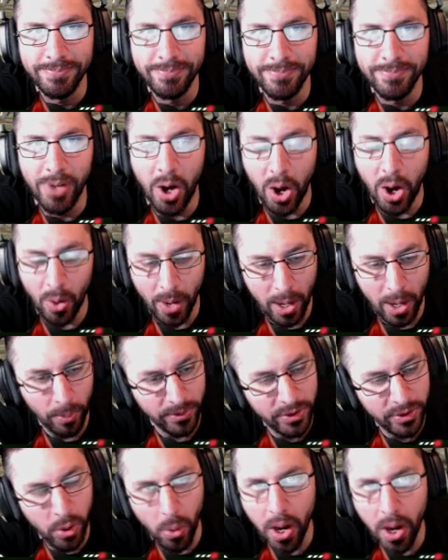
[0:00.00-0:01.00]
All right,
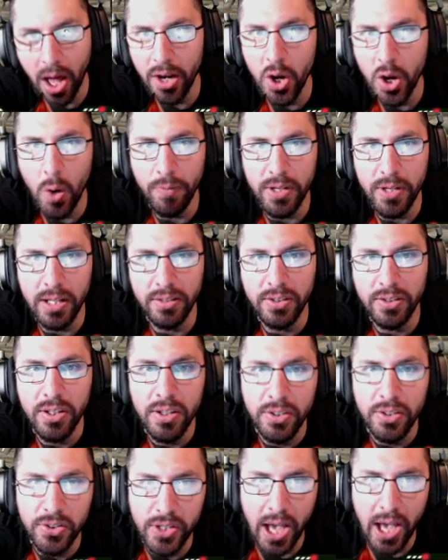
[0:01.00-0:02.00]
what's going on, Novians?
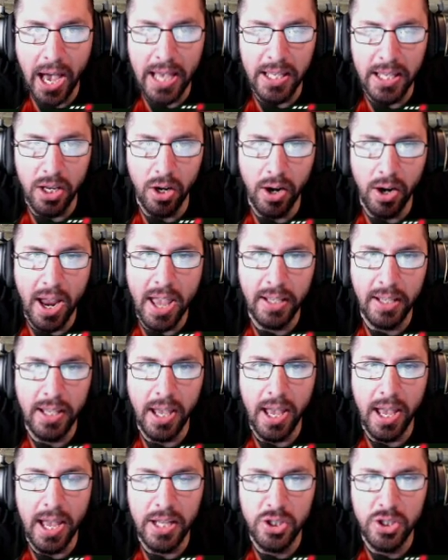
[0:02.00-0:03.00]
Sky here,
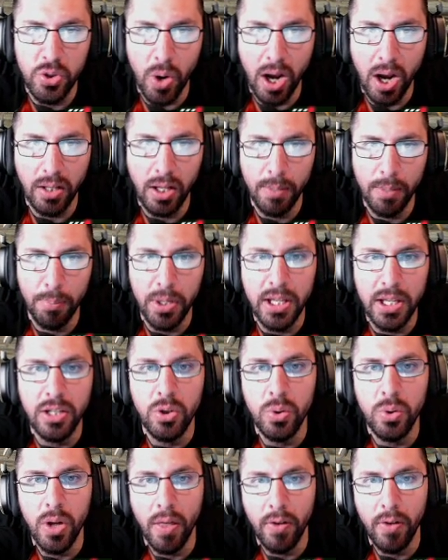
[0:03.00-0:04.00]
aka Trylon, bringing you
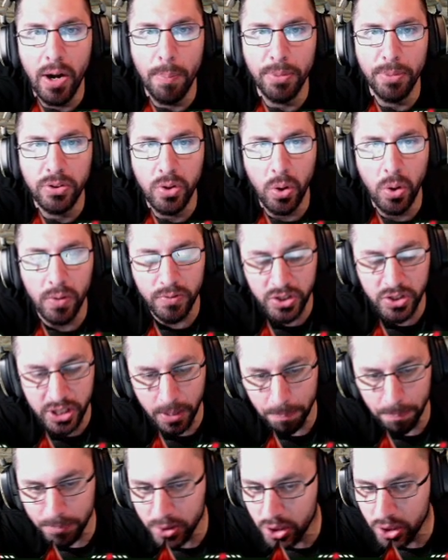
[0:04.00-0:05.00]
another episode of
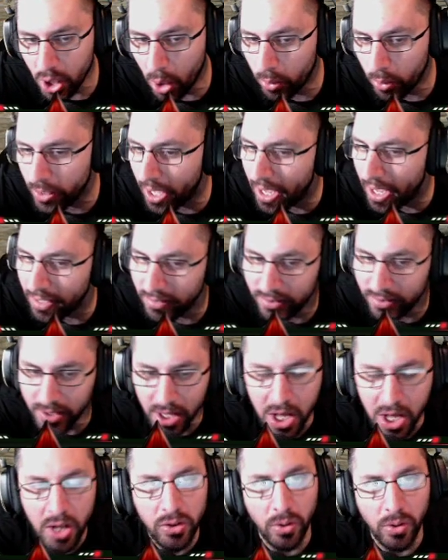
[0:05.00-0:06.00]
Ship Showcase.
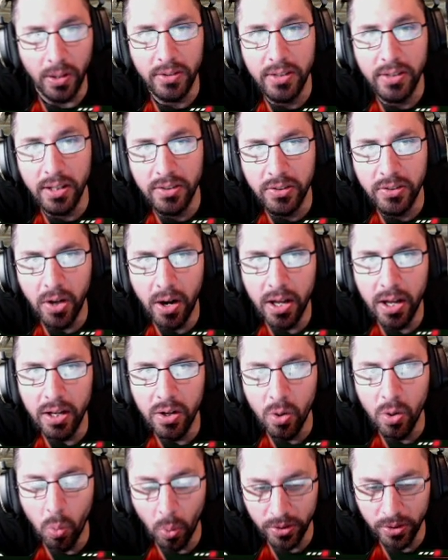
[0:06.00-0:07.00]
So let's get started.
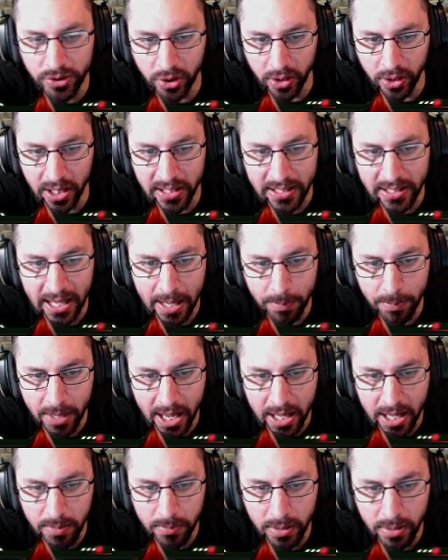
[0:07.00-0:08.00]
What's your in-game
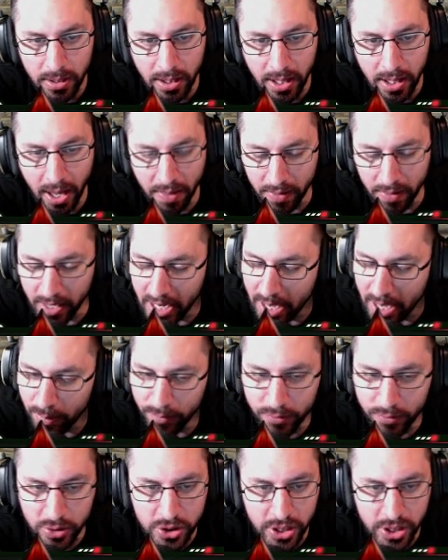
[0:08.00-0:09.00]
name and the name of
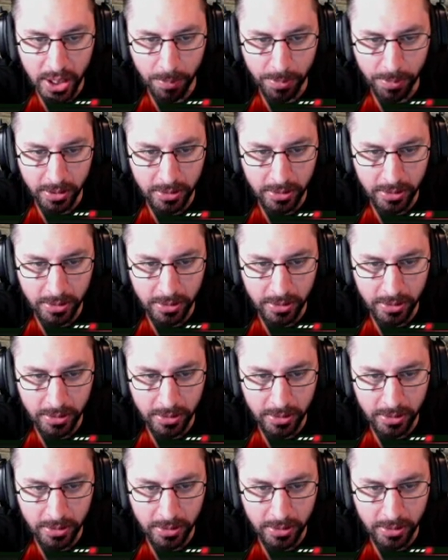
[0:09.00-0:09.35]
your ship?